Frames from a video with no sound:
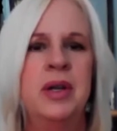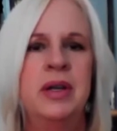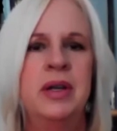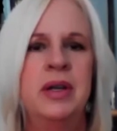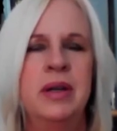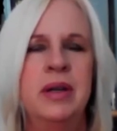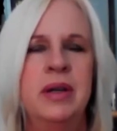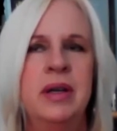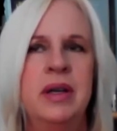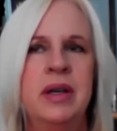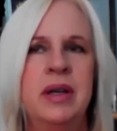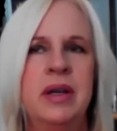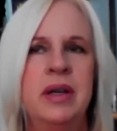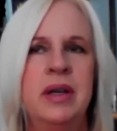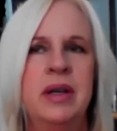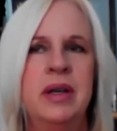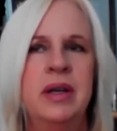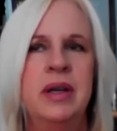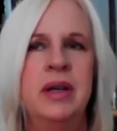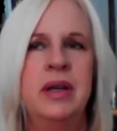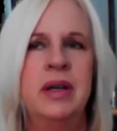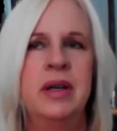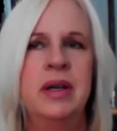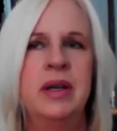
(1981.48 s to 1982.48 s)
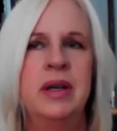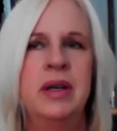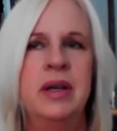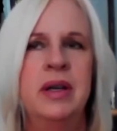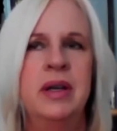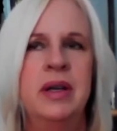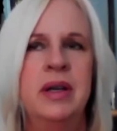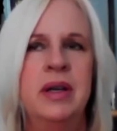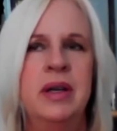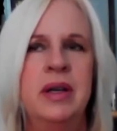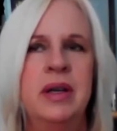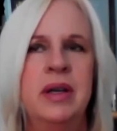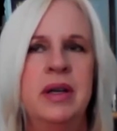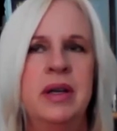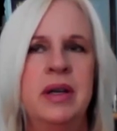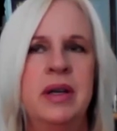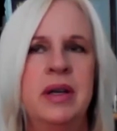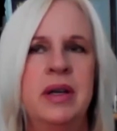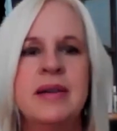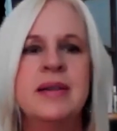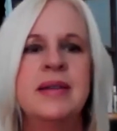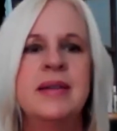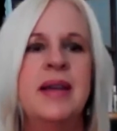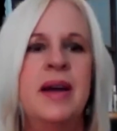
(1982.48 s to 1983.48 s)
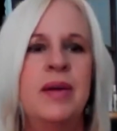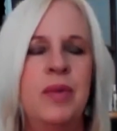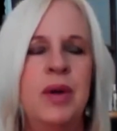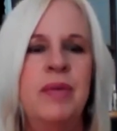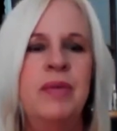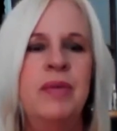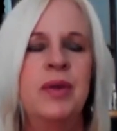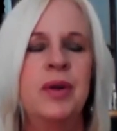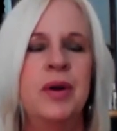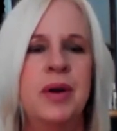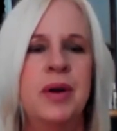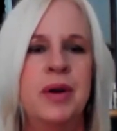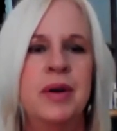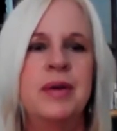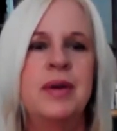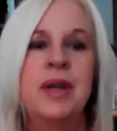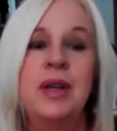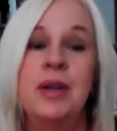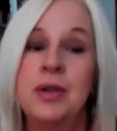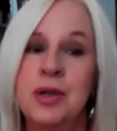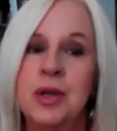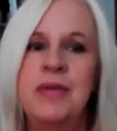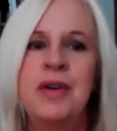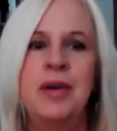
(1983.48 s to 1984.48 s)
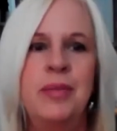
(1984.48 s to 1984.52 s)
that's a practice that we've learned usually from age,